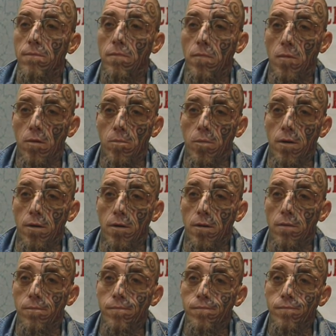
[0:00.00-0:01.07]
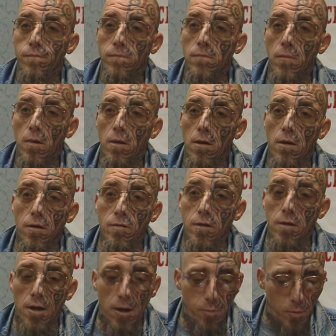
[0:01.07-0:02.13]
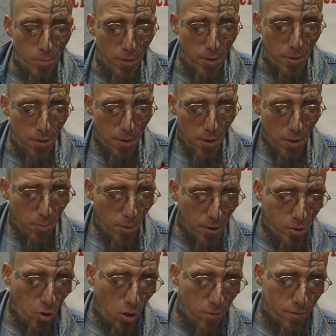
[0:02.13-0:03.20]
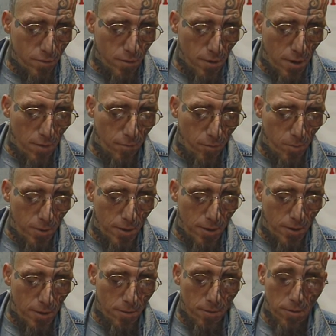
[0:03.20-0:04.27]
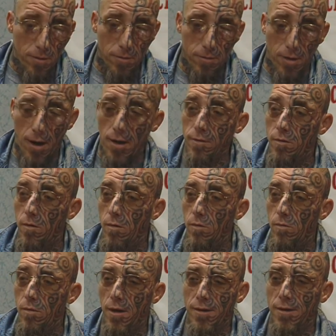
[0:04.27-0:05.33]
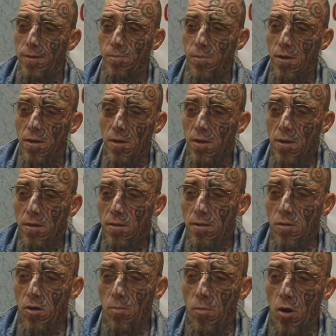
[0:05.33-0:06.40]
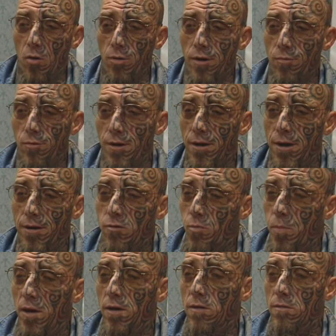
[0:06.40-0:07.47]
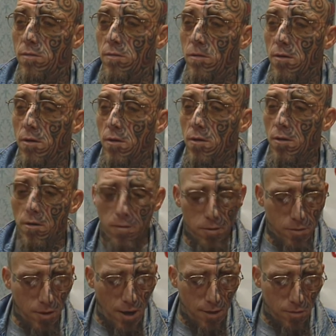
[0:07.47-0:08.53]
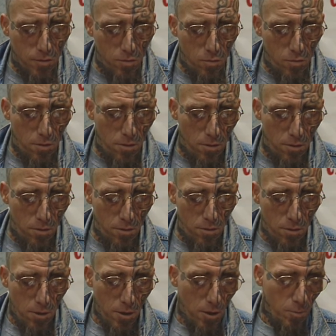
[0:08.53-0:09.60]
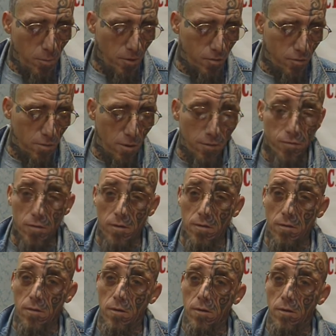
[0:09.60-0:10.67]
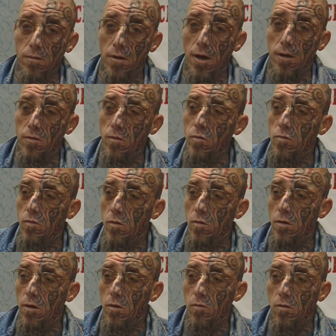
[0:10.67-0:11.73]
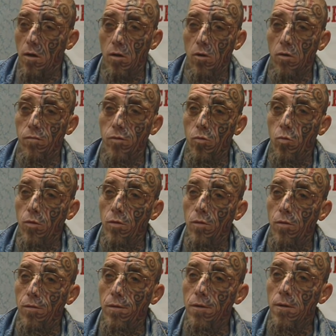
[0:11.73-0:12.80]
Um, but, uh, if, uh, it's enabled me to, my carvings enabled me to get uh, tattooed. I get, you know, I'm already running out of space. The tattoo, uh, my stuff's in uh, tattoo studios all over the world